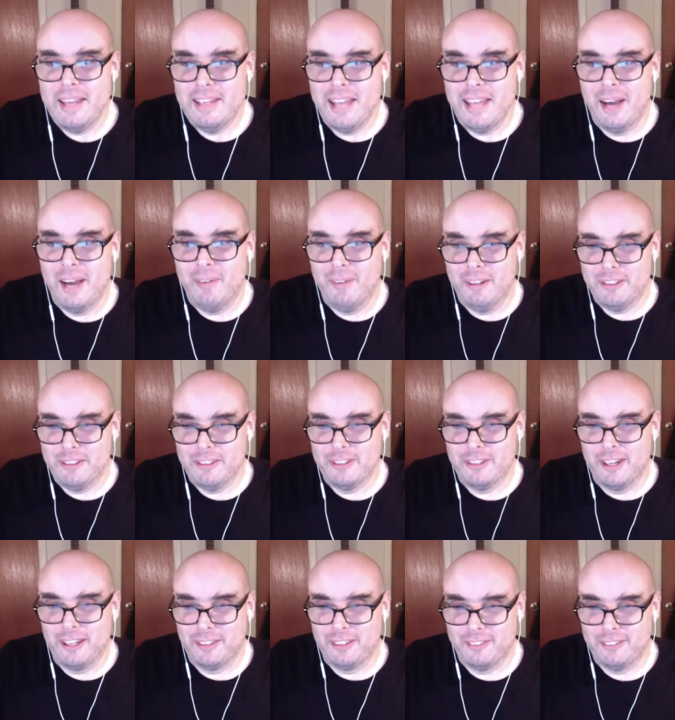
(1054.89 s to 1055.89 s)
now on to
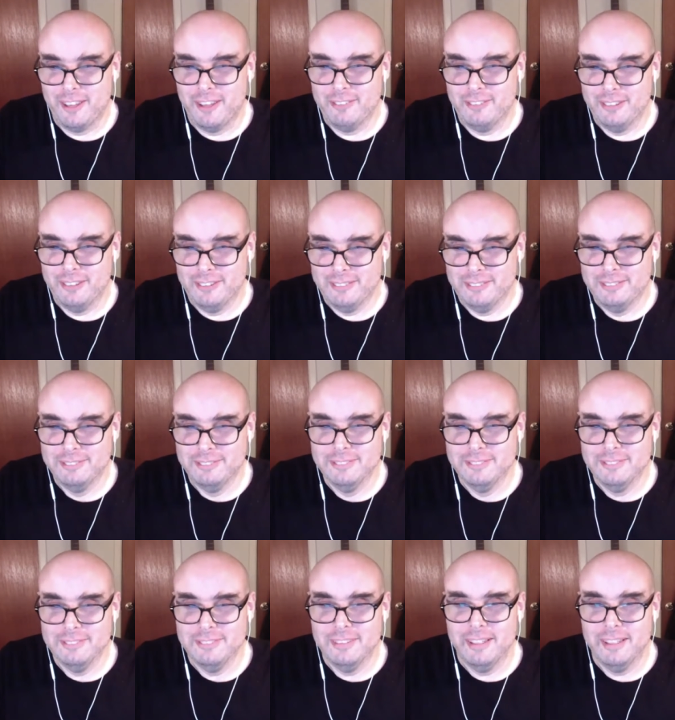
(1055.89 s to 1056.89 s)
track 7,
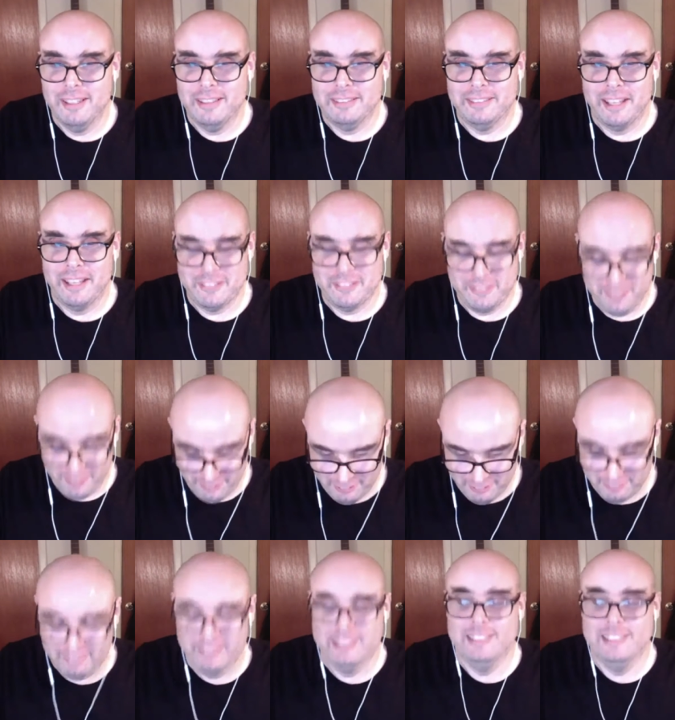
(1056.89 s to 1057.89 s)
it gets fucking
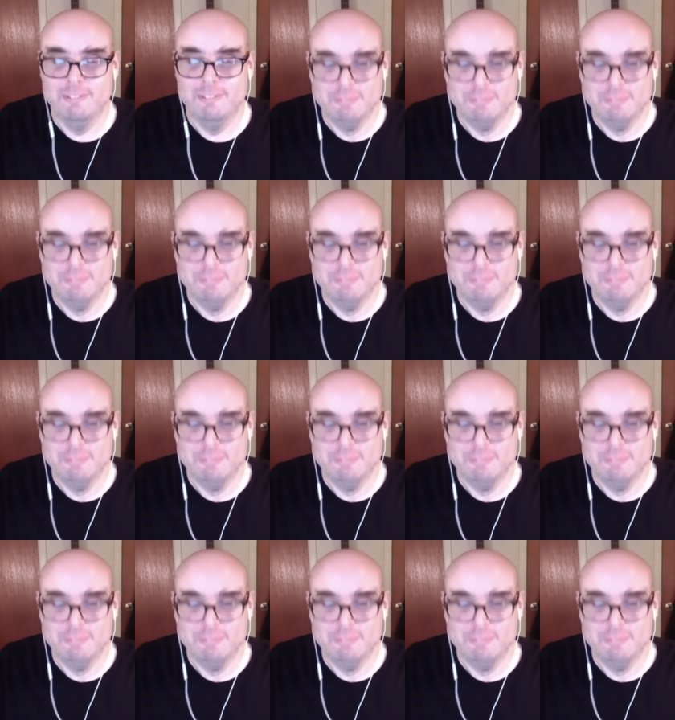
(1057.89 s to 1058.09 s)
real.